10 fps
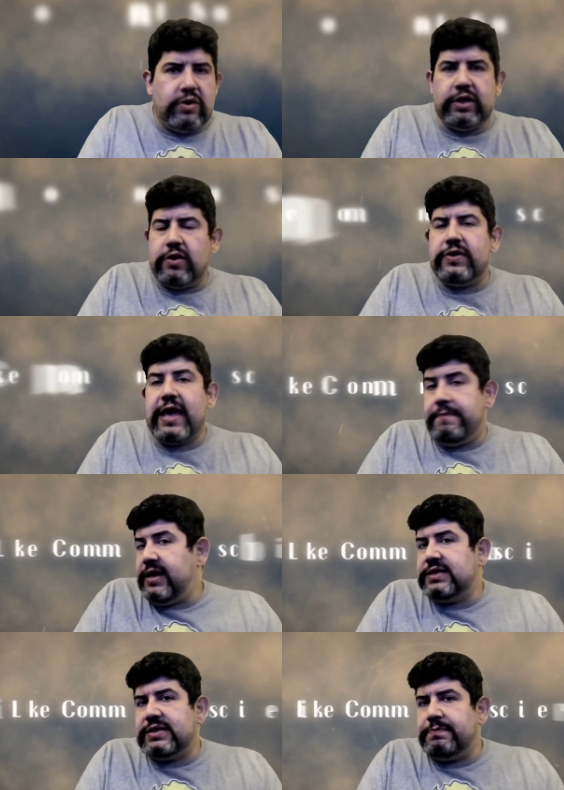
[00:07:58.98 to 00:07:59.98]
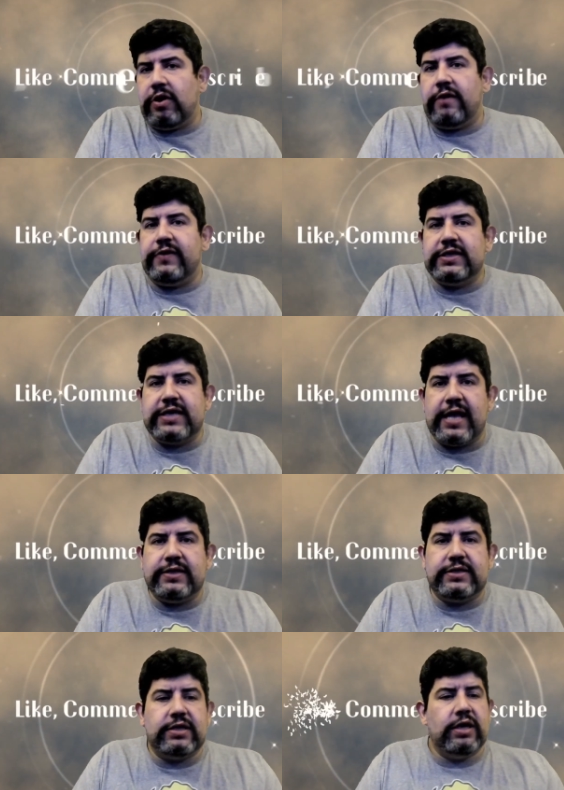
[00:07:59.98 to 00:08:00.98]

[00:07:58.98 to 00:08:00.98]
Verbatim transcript: you know, that makes perfect sense.